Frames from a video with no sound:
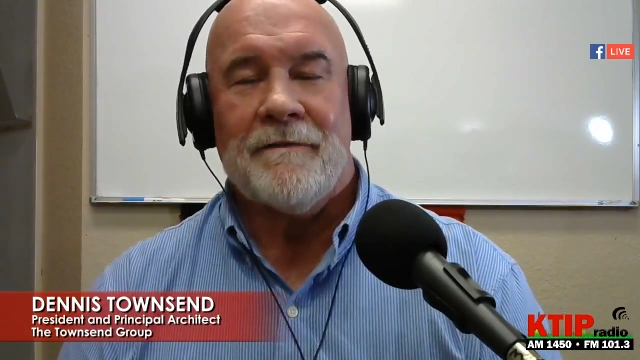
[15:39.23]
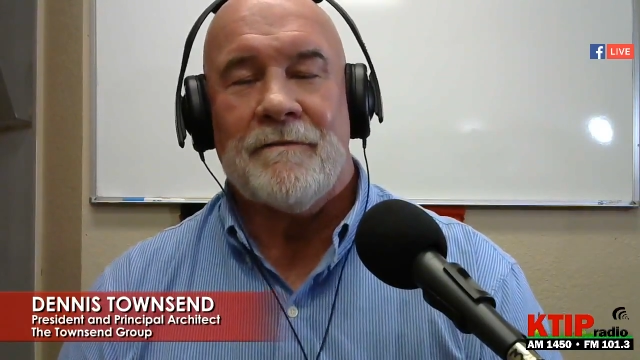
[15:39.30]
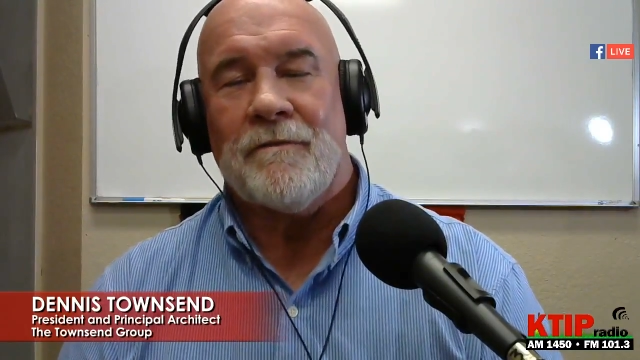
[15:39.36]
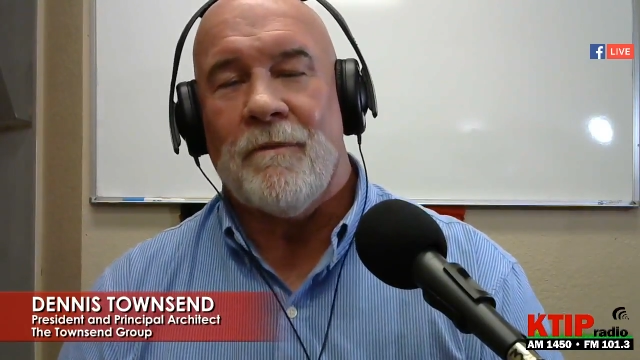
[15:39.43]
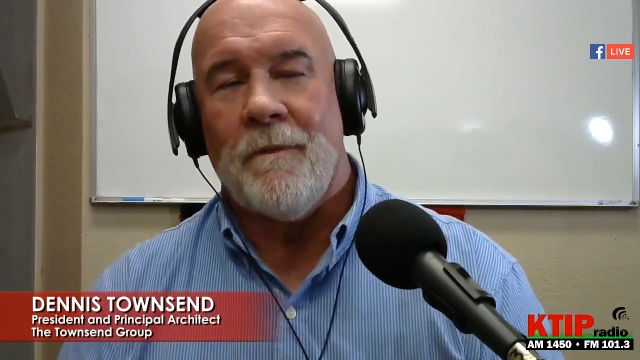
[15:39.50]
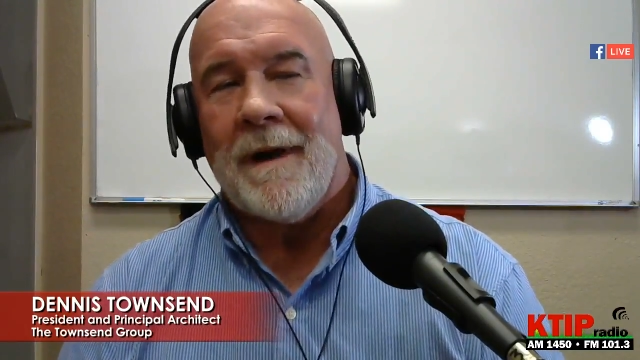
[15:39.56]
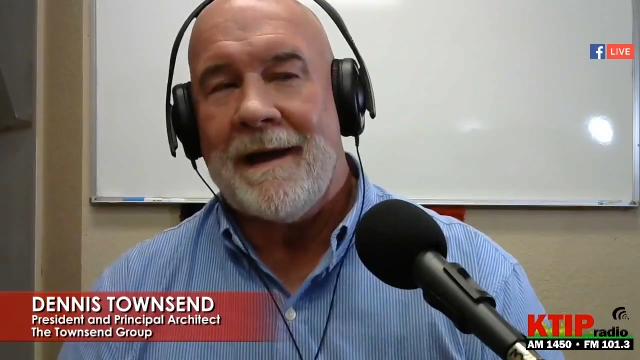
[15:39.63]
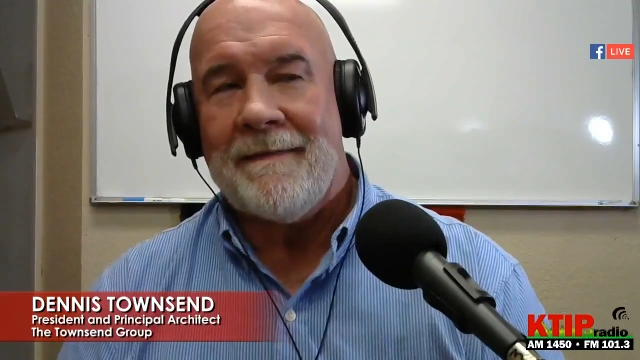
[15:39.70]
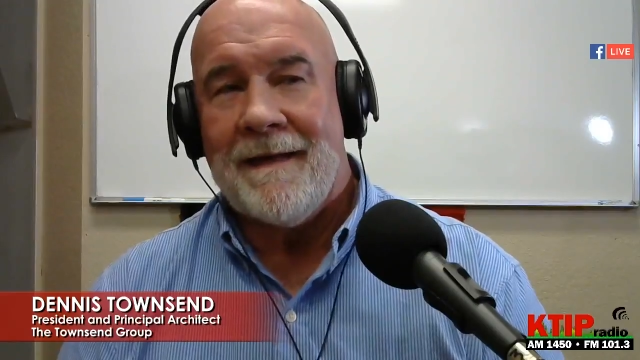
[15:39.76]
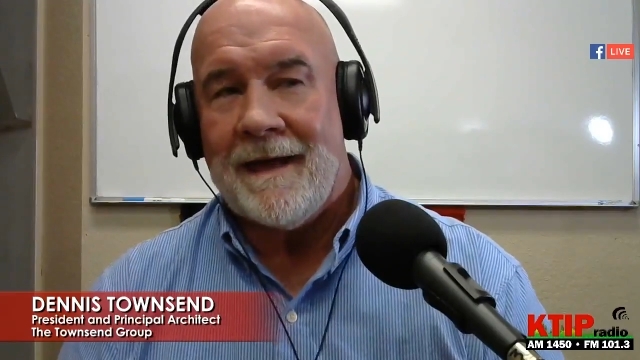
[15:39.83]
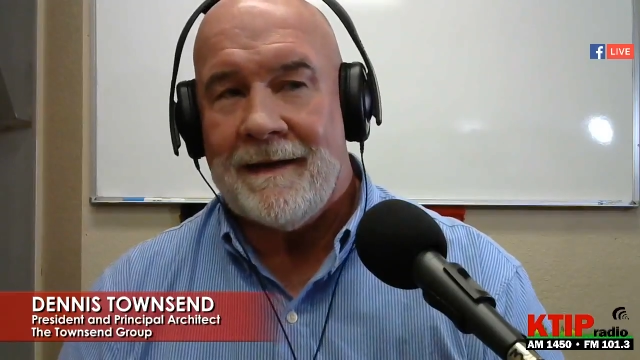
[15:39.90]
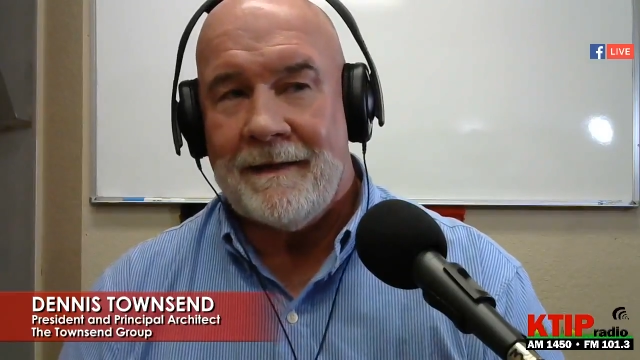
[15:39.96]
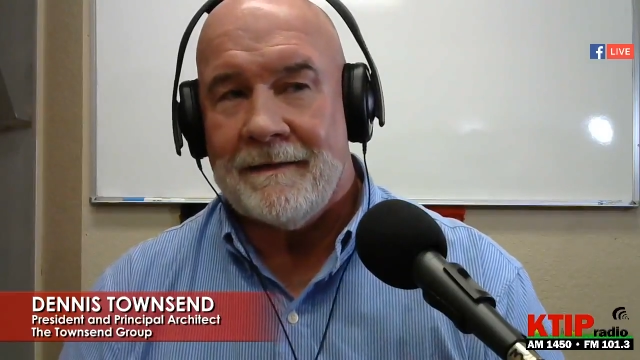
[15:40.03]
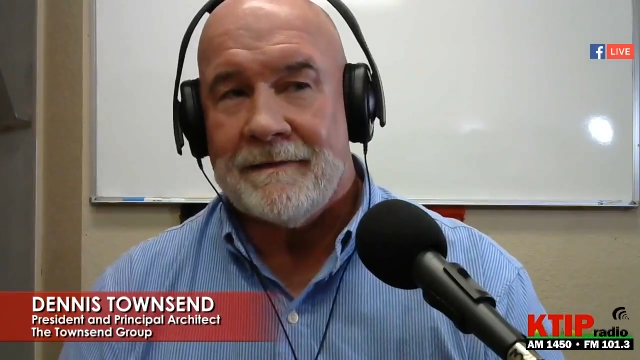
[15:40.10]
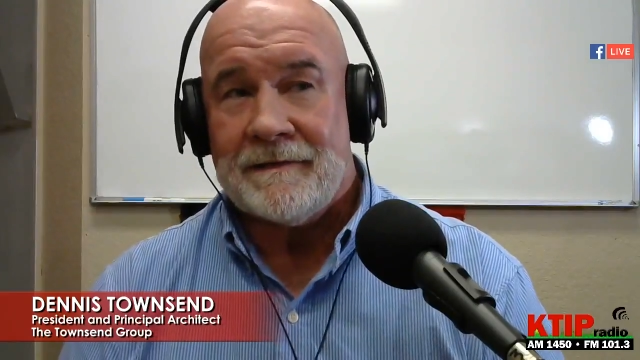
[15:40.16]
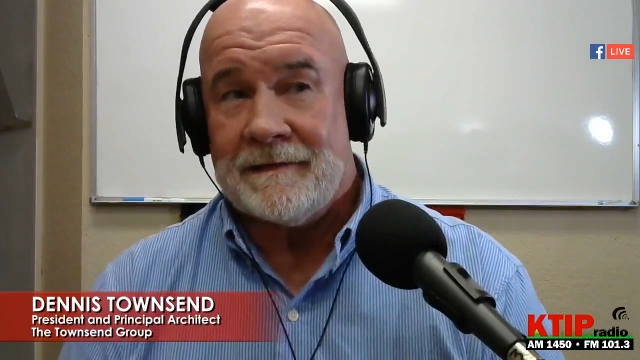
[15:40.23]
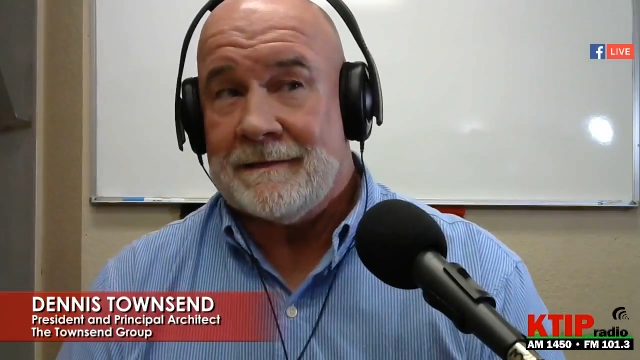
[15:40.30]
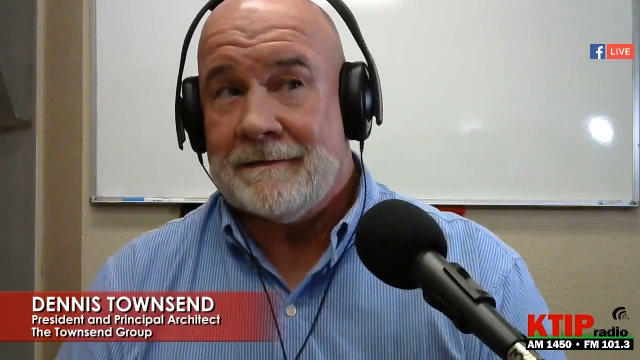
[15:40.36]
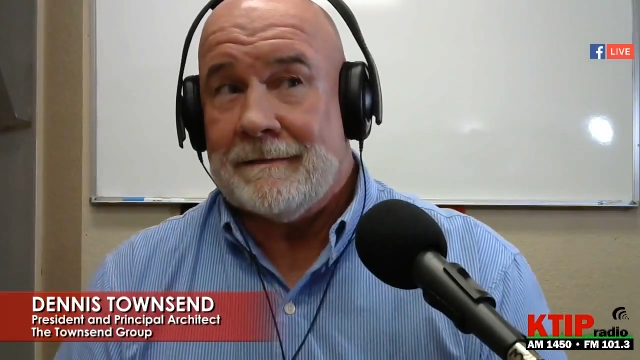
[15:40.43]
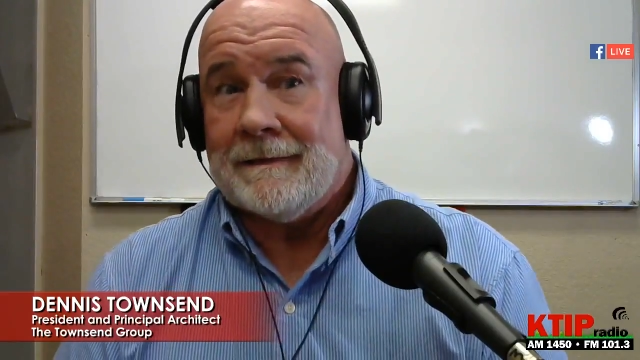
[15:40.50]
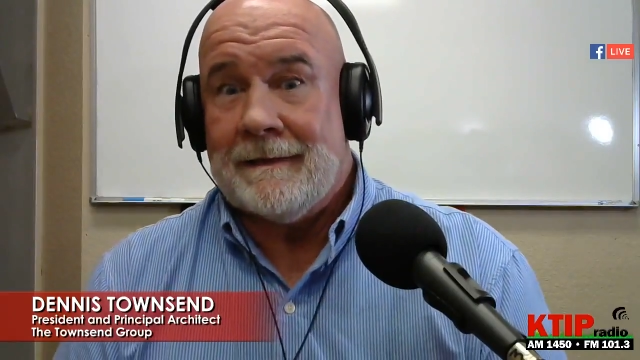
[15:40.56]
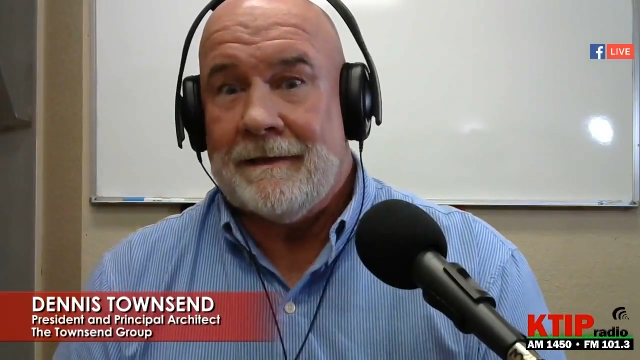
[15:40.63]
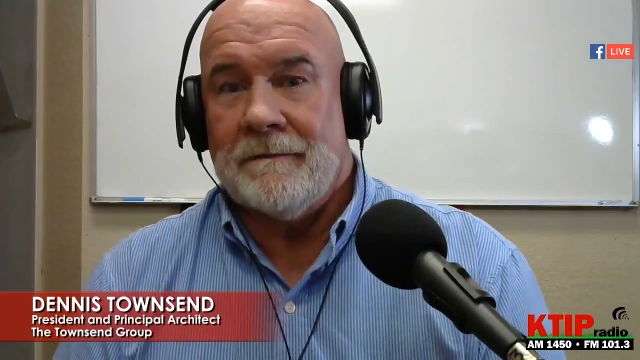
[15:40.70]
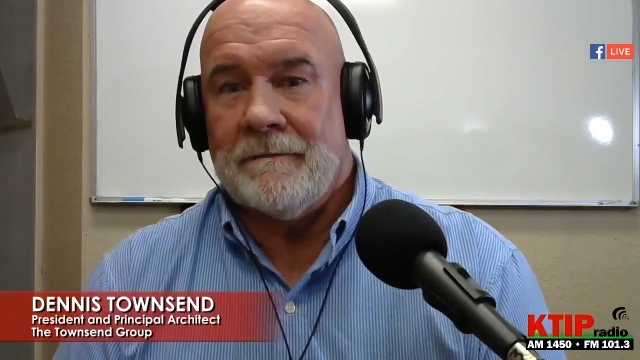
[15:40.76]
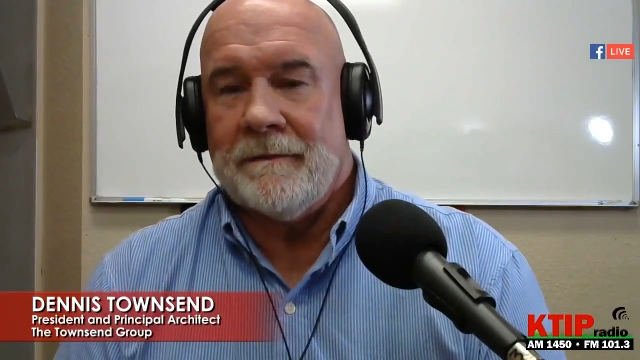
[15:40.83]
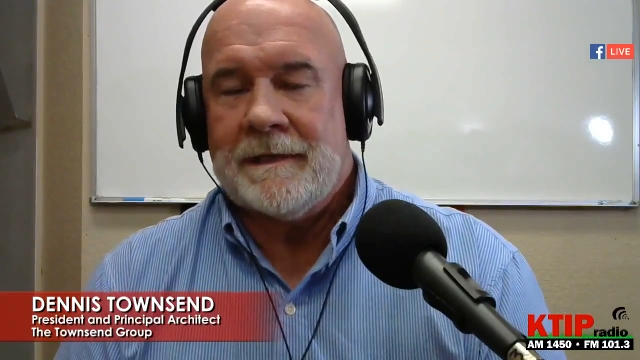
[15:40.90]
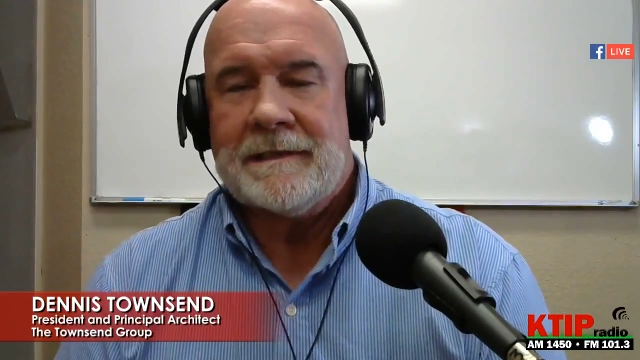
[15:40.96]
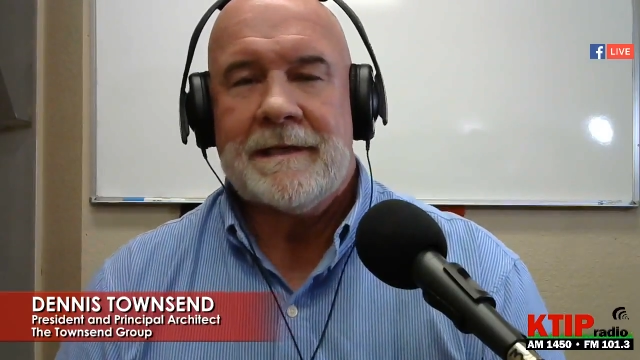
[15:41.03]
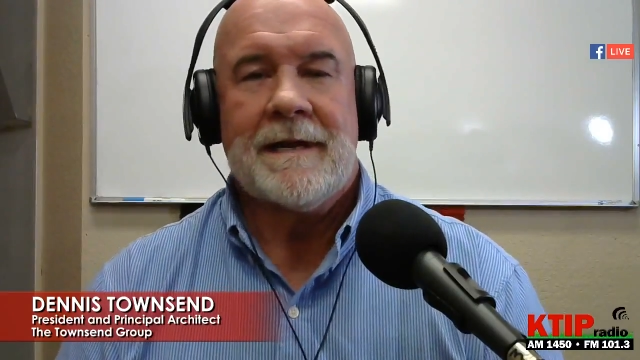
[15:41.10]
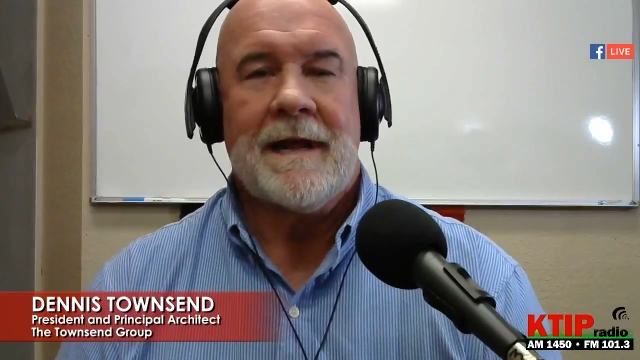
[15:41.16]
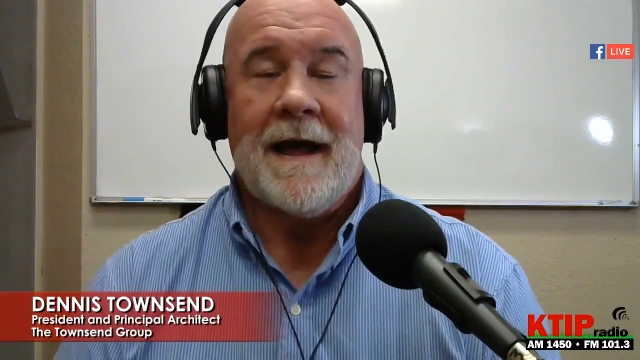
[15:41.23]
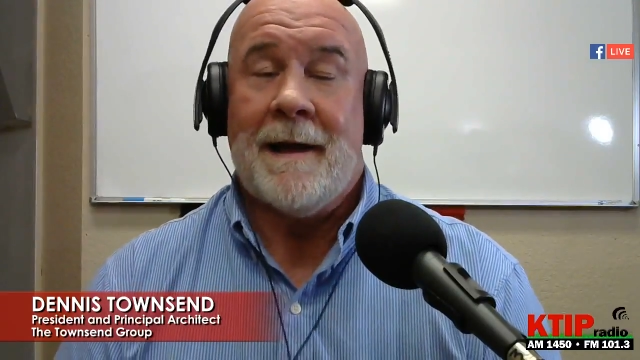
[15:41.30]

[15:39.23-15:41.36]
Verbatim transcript: of why that is. Is there a legal reason?